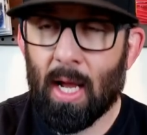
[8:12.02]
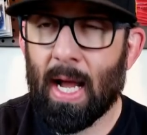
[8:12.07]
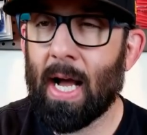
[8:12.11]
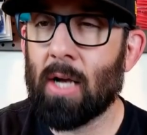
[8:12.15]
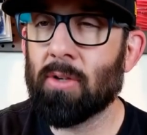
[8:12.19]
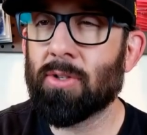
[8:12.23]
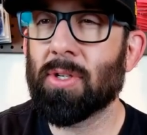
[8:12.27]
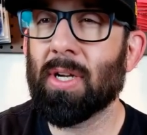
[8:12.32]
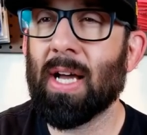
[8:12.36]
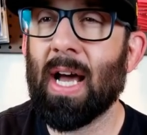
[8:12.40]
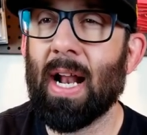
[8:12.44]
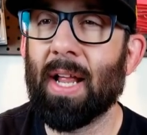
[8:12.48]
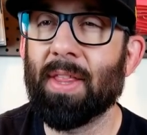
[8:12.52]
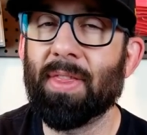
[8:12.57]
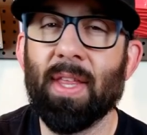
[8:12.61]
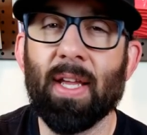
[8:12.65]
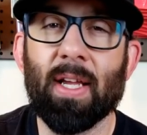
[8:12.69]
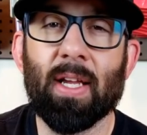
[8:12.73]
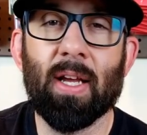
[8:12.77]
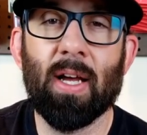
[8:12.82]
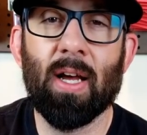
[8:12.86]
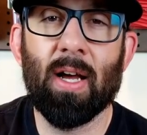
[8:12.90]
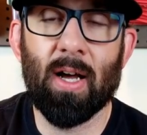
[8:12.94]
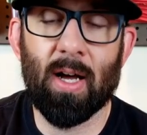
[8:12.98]
I also got, I
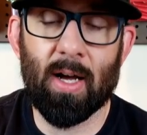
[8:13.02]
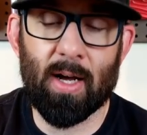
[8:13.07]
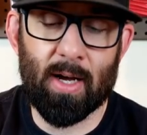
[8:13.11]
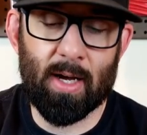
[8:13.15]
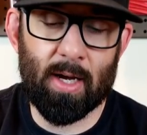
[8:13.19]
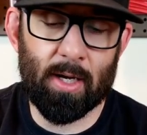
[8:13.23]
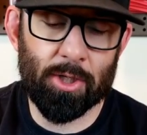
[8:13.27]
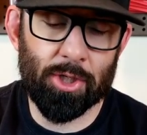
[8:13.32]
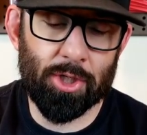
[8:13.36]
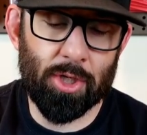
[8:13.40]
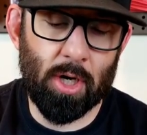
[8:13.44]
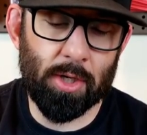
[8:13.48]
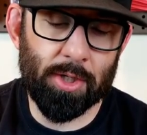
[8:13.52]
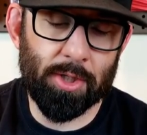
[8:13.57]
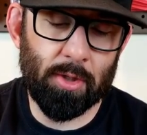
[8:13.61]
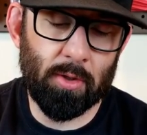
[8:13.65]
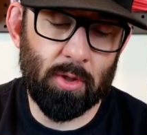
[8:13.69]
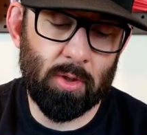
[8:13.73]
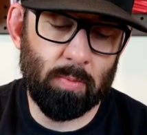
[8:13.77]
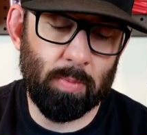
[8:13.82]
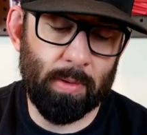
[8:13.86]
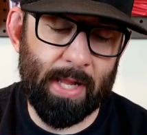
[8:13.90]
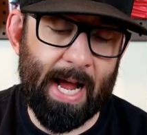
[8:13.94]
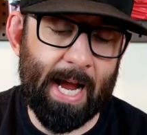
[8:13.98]
think, a, a
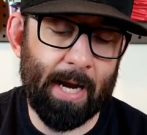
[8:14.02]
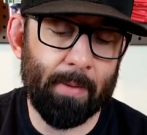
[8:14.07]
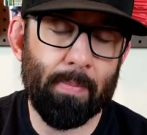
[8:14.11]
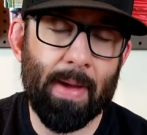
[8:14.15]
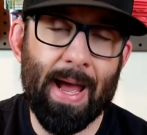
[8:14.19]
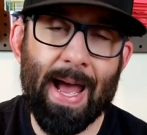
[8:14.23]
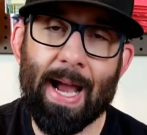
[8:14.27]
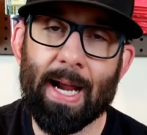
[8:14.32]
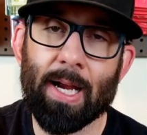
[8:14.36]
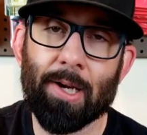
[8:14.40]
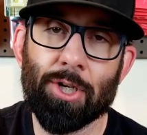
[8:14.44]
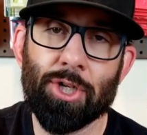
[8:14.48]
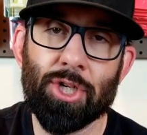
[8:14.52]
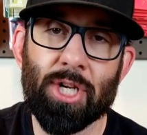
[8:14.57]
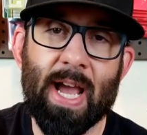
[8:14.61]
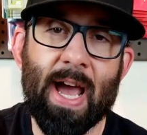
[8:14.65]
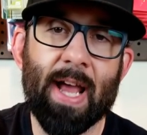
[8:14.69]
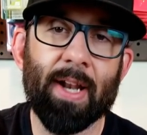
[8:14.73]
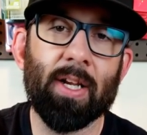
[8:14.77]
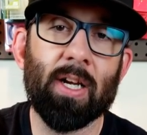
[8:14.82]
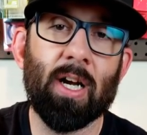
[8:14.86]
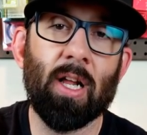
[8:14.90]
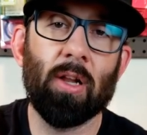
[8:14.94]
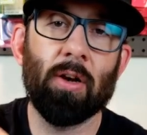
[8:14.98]
chartreuse blackback, a
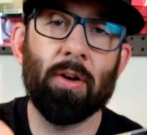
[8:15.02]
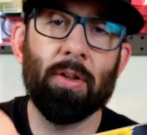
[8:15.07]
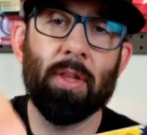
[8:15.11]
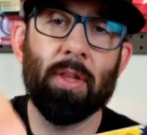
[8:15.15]
shad color,